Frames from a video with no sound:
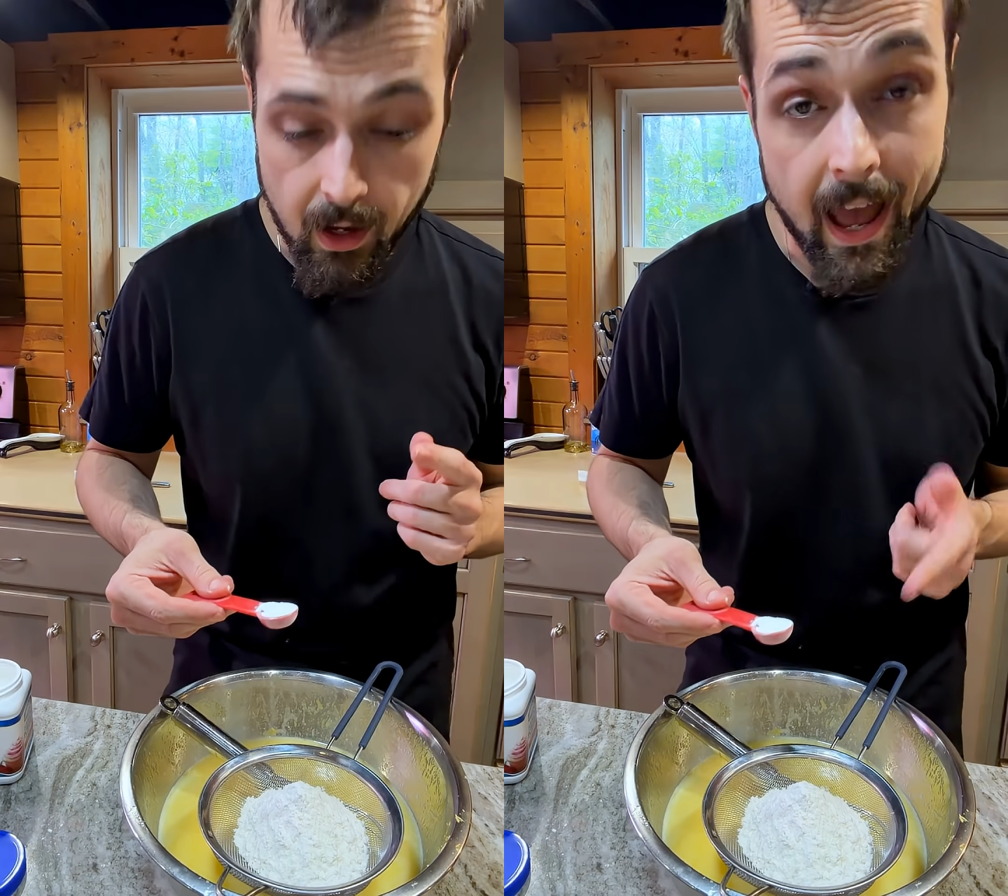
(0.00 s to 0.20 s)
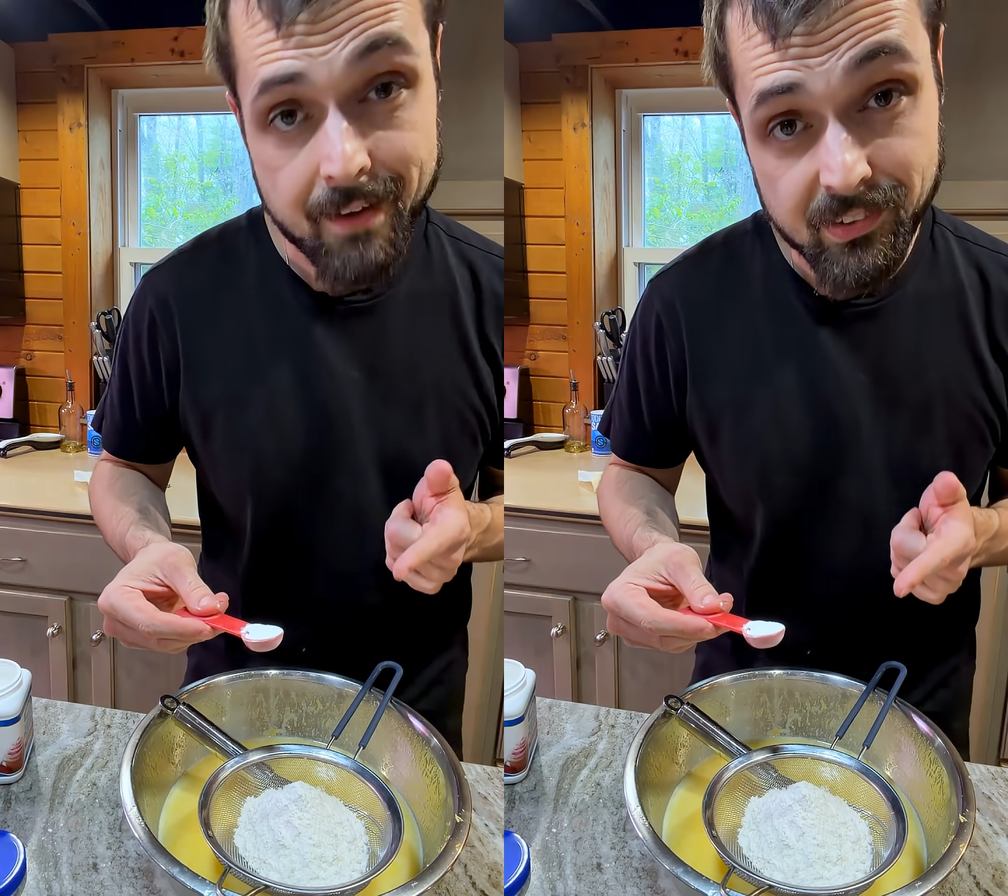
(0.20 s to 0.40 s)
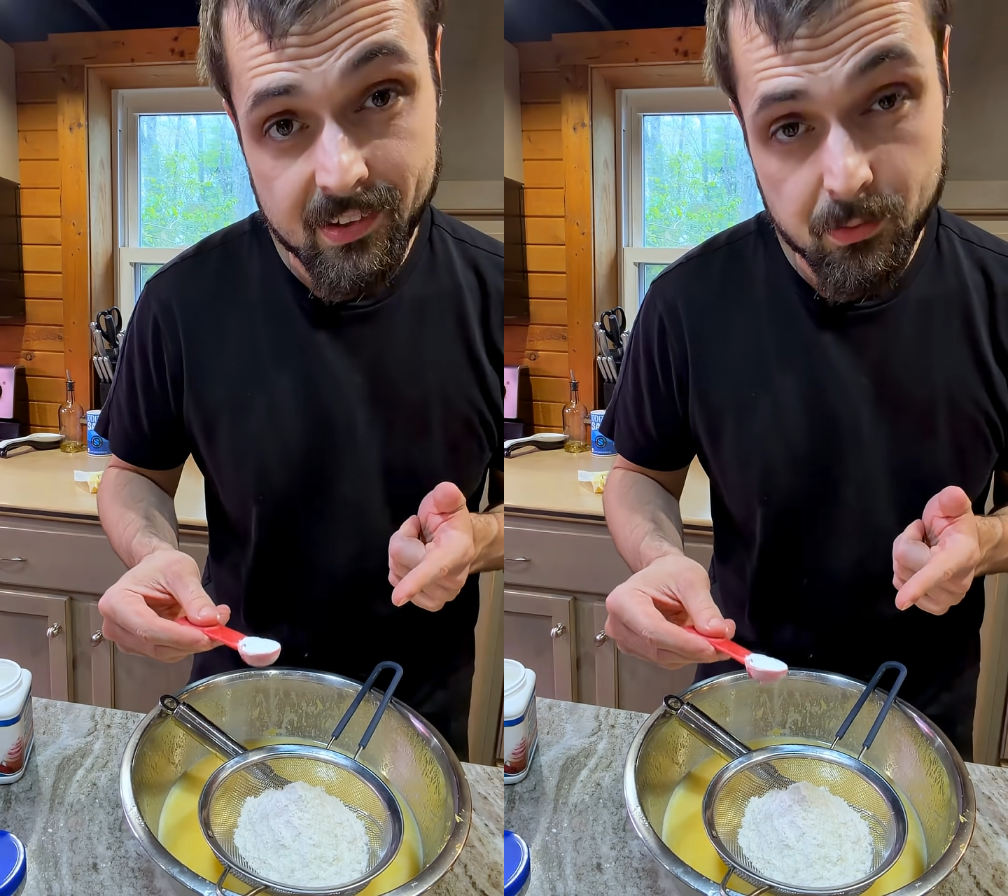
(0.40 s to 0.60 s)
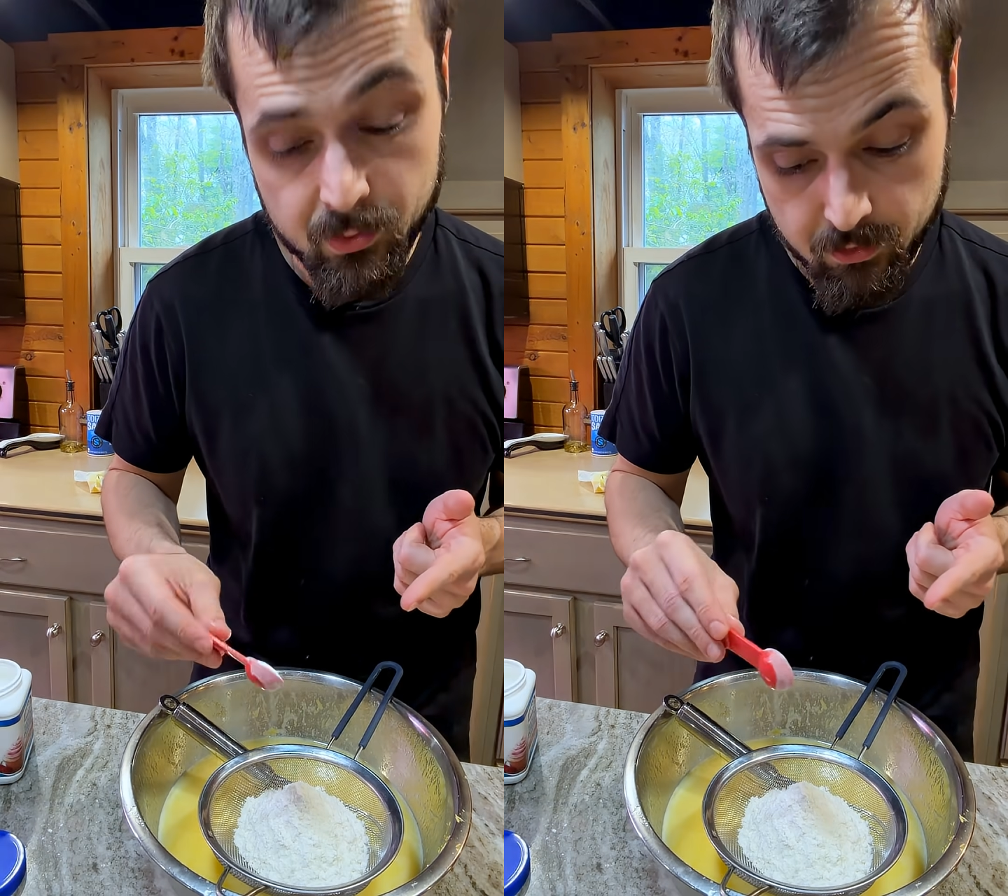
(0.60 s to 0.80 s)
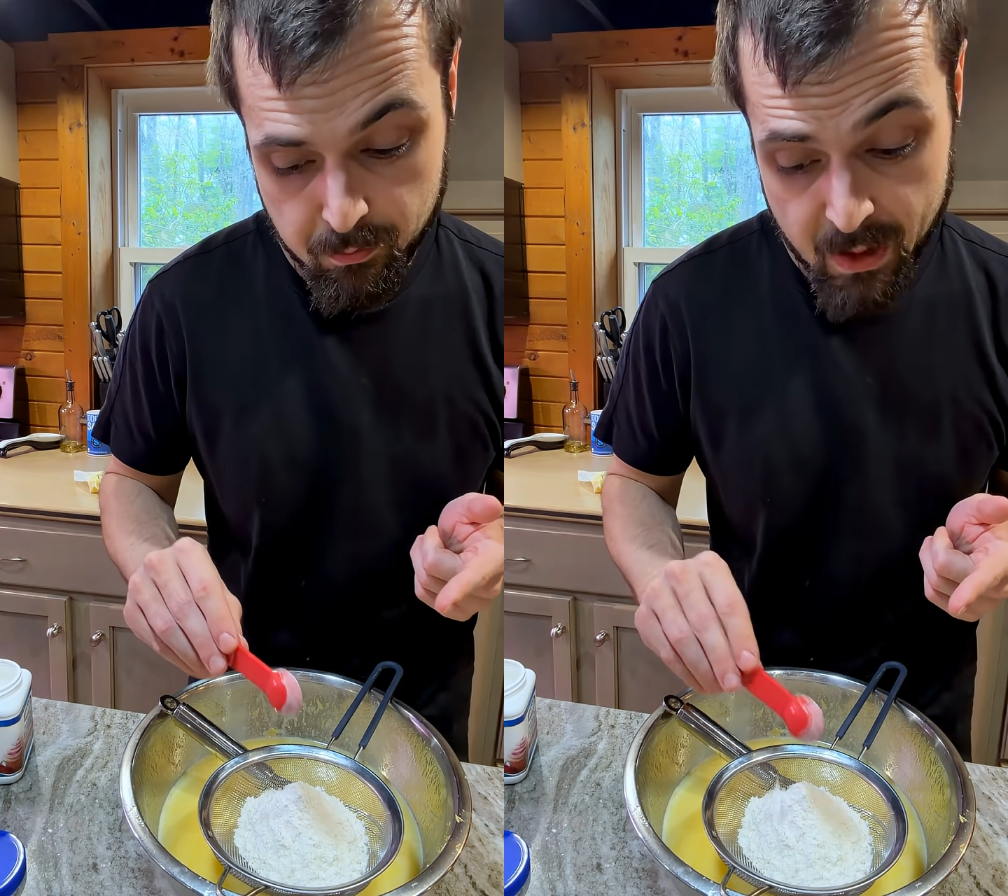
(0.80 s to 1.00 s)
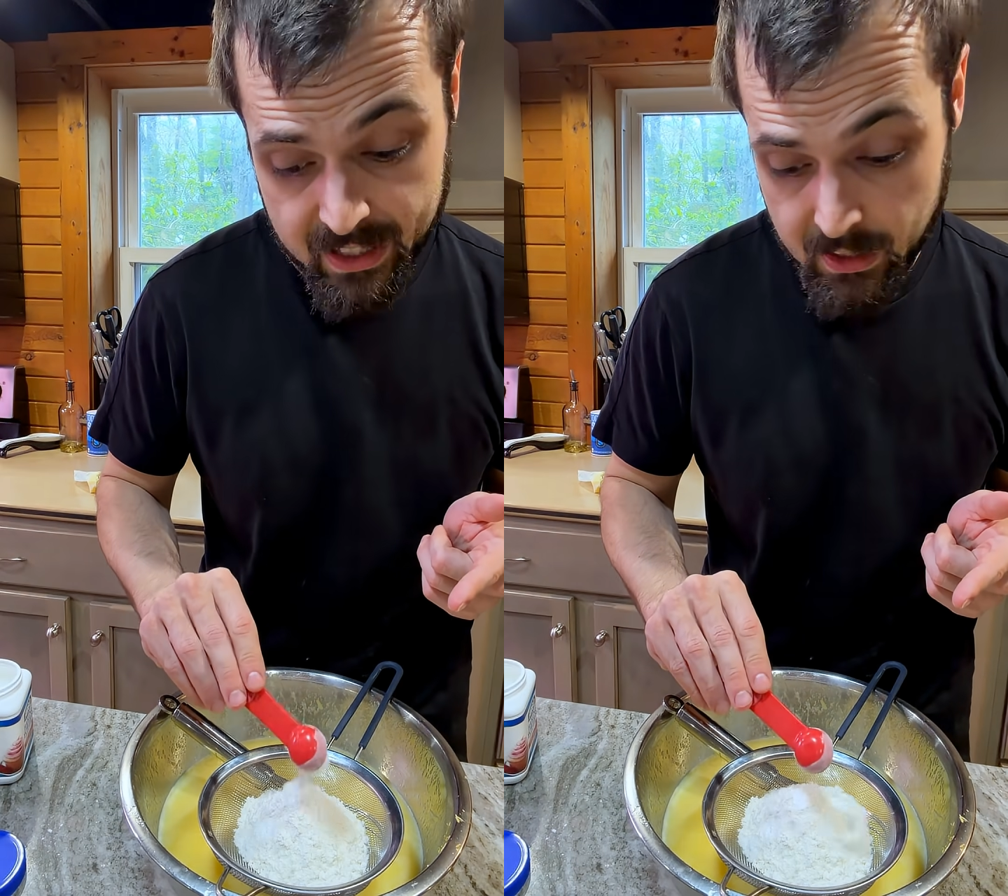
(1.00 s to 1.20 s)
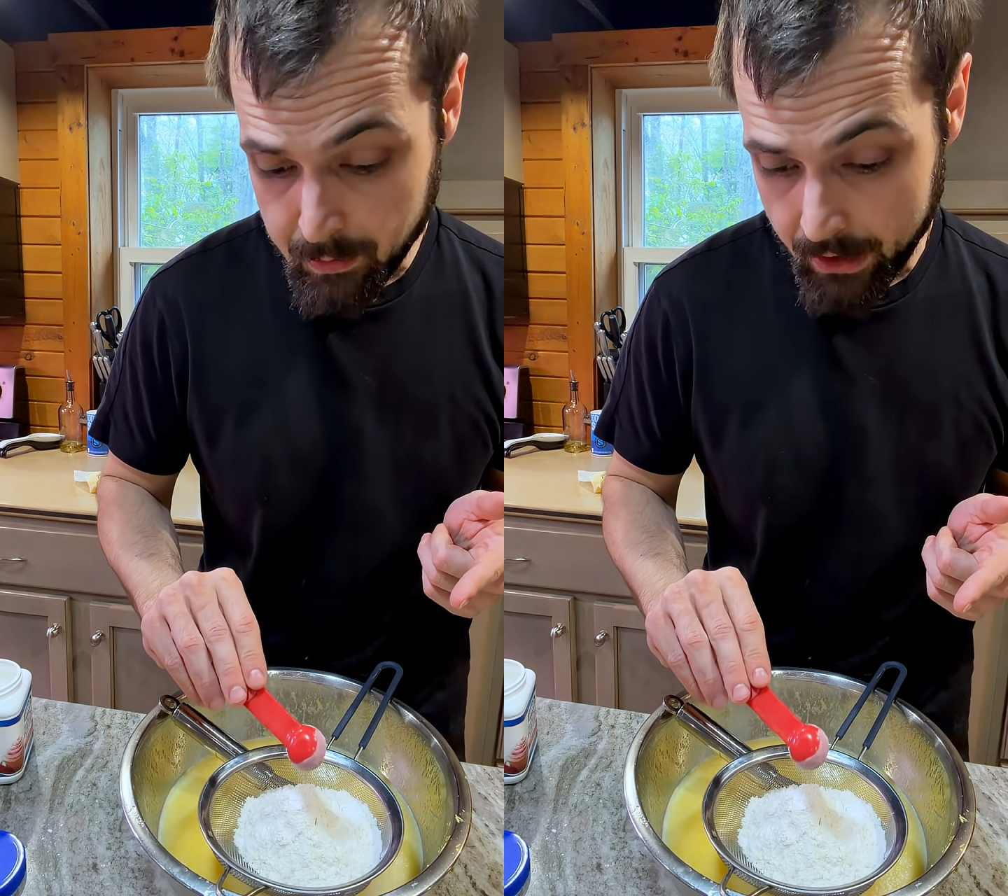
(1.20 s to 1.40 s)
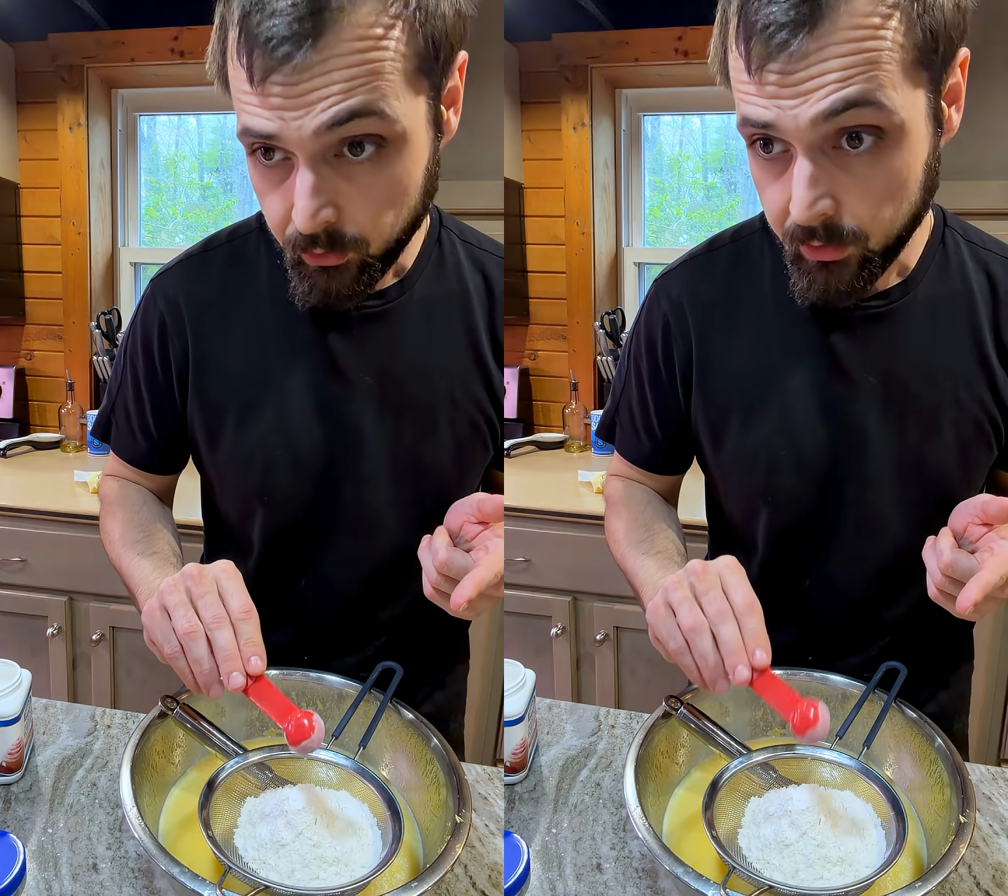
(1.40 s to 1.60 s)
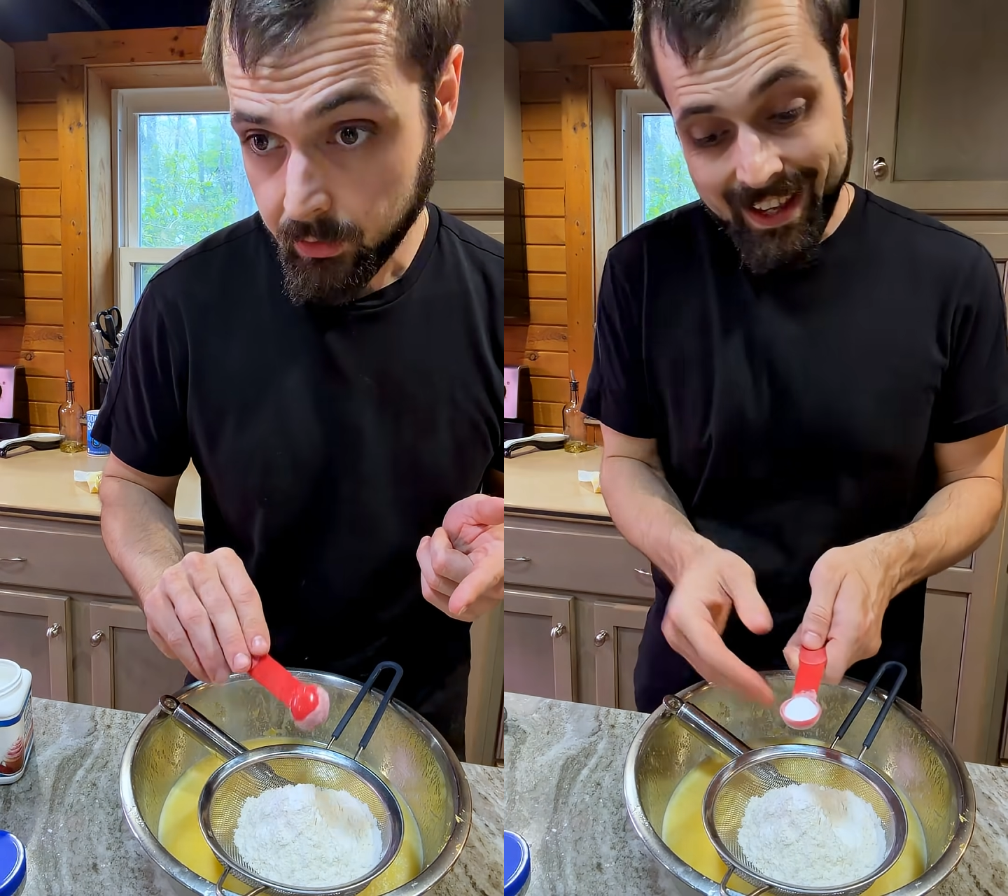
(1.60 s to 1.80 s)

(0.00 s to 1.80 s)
half a teaspoon of baking powder,